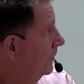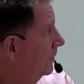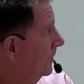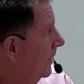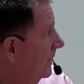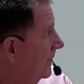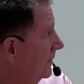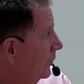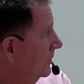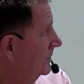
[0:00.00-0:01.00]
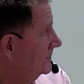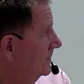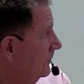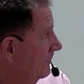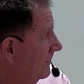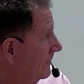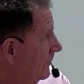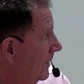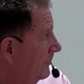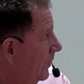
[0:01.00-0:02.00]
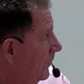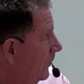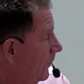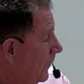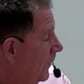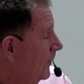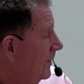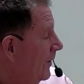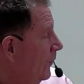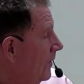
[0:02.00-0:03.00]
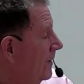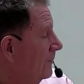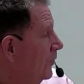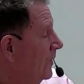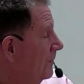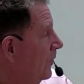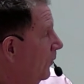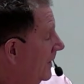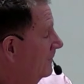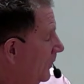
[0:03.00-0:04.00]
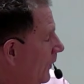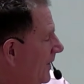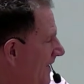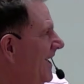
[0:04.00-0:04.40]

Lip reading: don't. I got to look and see where I'm not where I'm going, but when I'm going.